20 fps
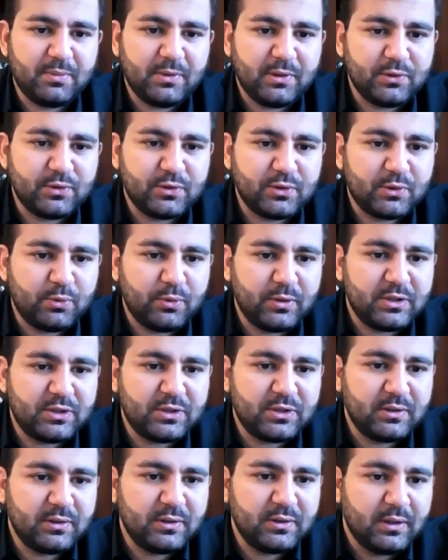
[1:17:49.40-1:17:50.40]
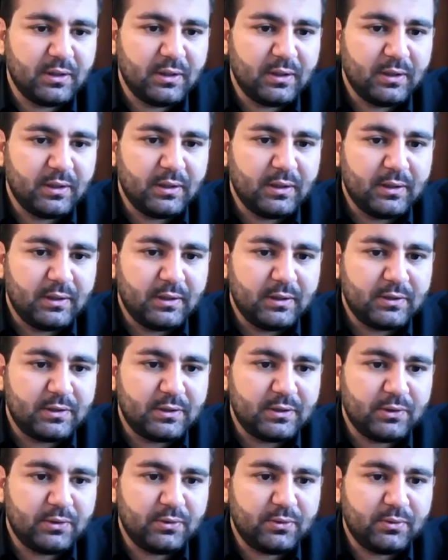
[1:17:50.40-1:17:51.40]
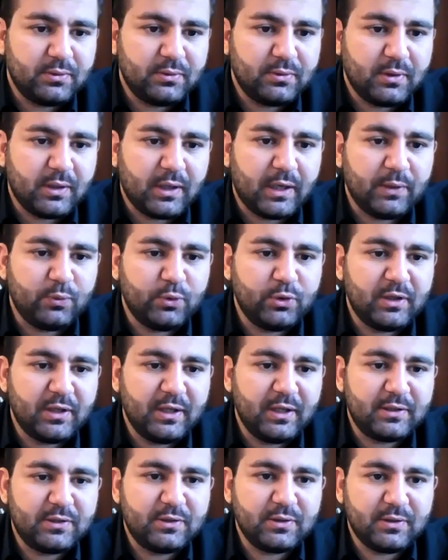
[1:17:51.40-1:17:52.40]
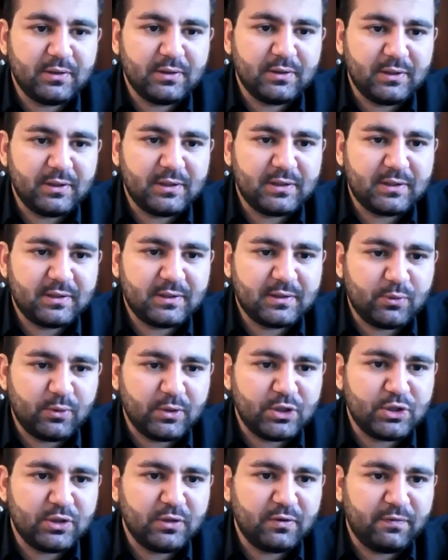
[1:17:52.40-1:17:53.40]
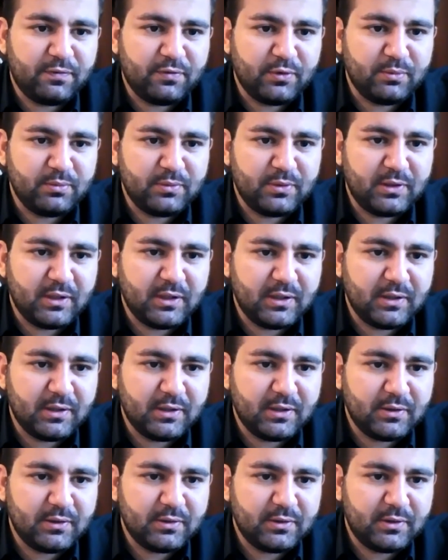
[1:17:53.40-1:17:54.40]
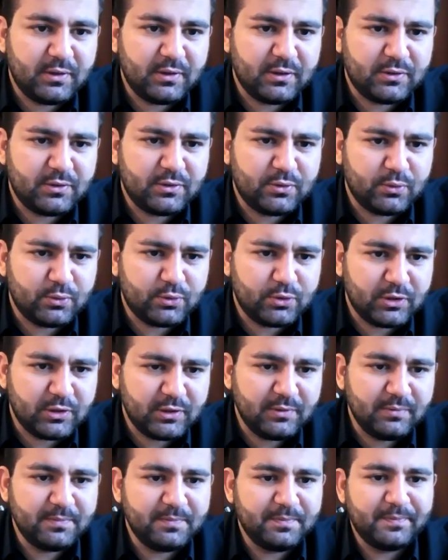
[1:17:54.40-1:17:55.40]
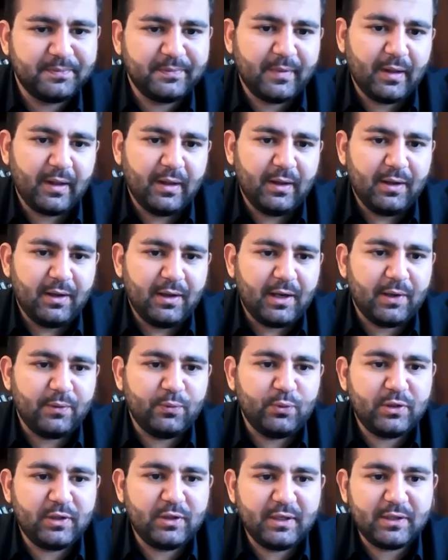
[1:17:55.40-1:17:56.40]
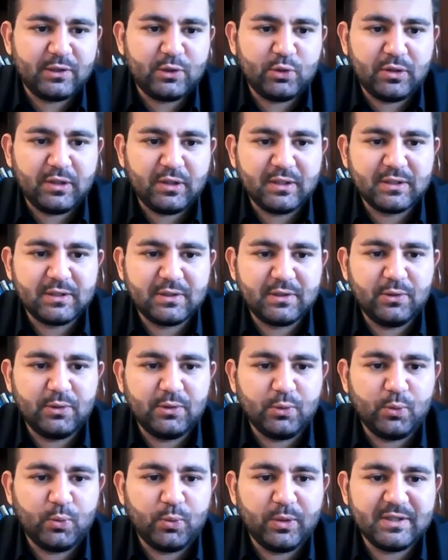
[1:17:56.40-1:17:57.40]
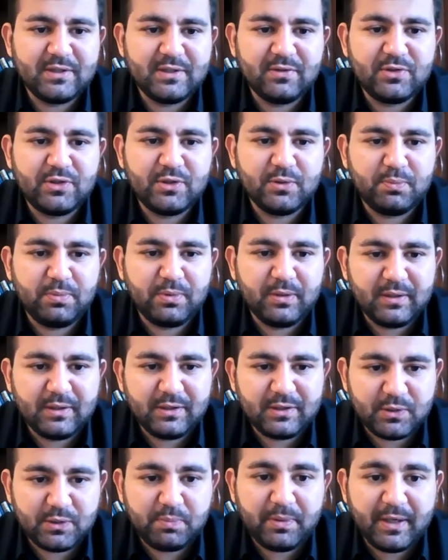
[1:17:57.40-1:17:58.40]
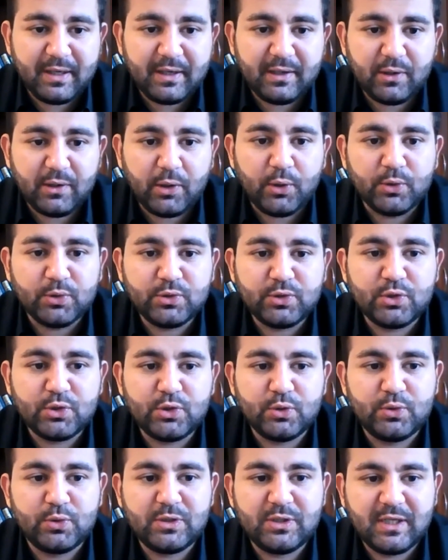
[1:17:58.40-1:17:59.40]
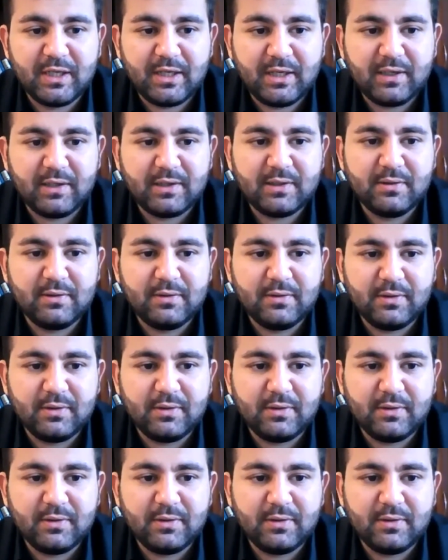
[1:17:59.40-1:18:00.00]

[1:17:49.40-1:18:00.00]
about the question. So, I would like to, it's a question from Yasushi. Mm-hmm. I would like to ask you whether Japan also should take